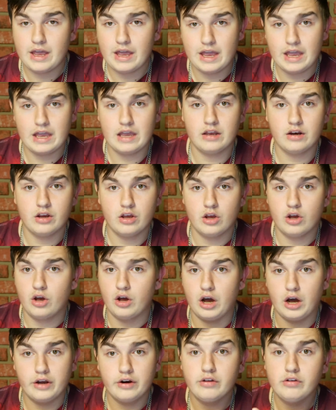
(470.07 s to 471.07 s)
And
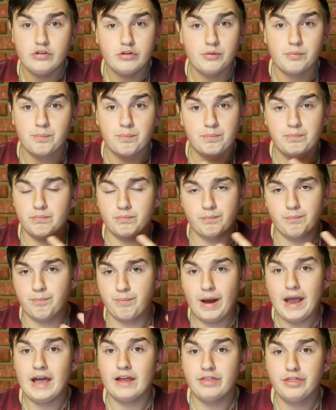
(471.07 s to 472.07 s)
another
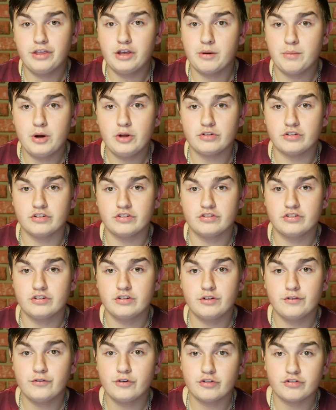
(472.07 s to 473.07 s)
bad thing about this is
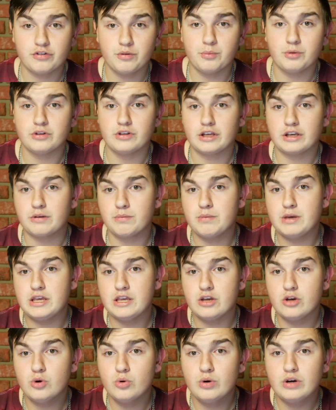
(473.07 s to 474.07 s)
if you're someone like
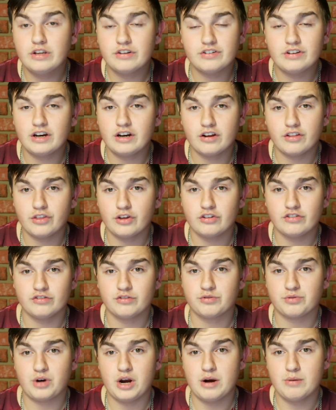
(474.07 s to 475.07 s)
me who isn't at 1,000
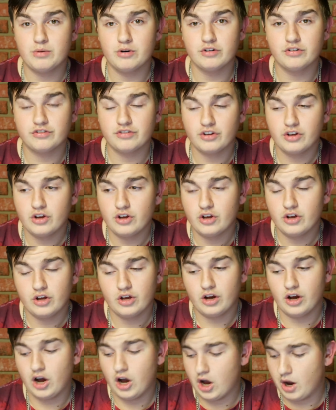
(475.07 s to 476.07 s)
subscribers,
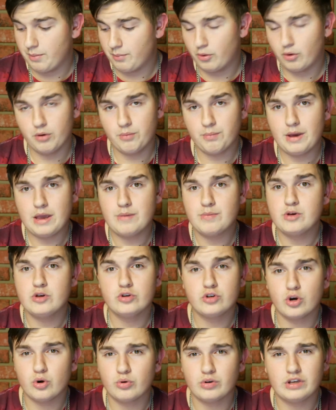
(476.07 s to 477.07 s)
or maybe you
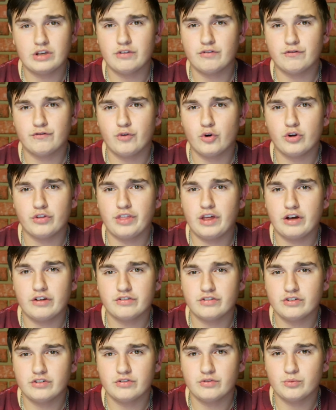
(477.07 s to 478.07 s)
don't get
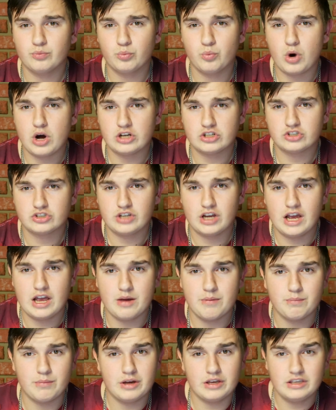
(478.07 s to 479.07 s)
4,000 watch
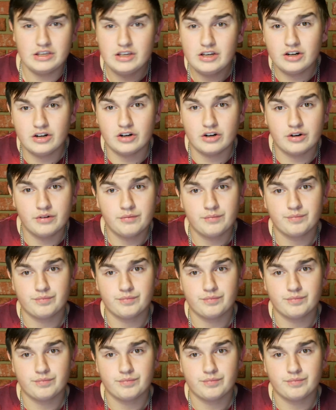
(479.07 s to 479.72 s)
time a year,